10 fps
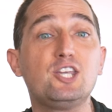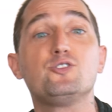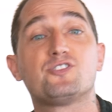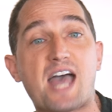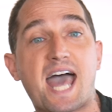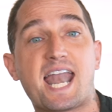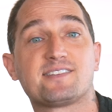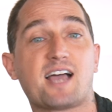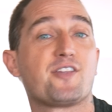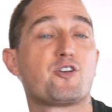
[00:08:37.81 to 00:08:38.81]
use that
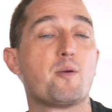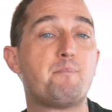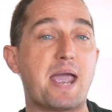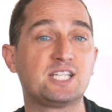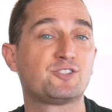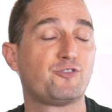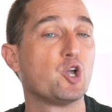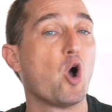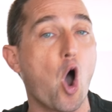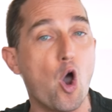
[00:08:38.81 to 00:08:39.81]
as either a base for
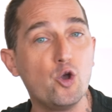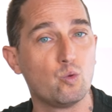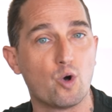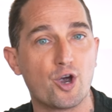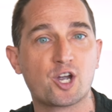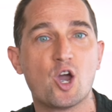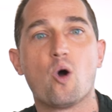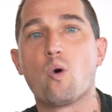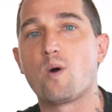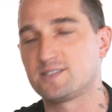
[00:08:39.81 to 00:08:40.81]
your own work
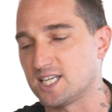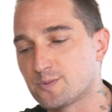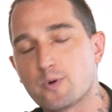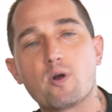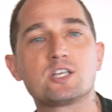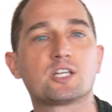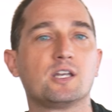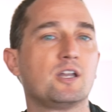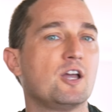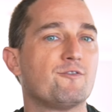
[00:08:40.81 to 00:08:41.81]
or as
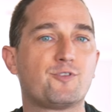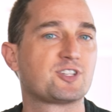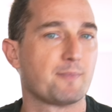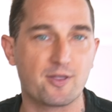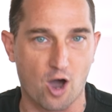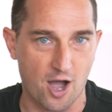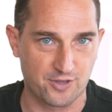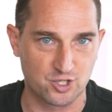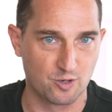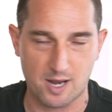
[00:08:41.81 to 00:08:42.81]
inspiration for some other art
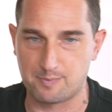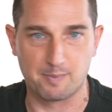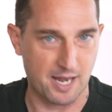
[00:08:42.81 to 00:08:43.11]
that you may be